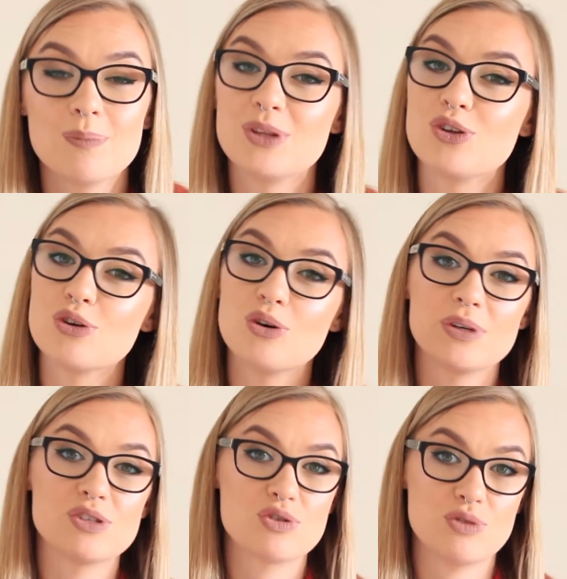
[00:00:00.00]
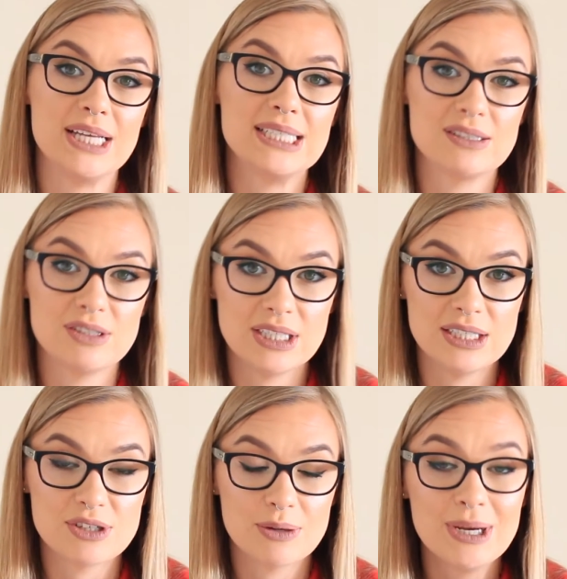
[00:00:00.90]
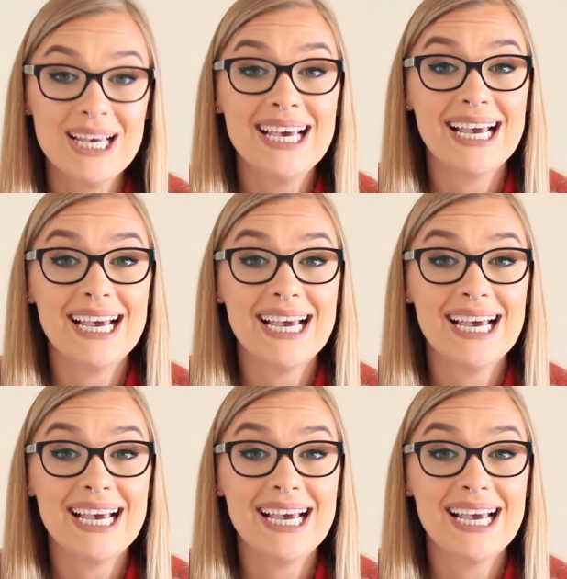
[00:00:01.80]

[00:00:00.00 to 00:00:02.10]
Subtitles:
but they're going straight into keto.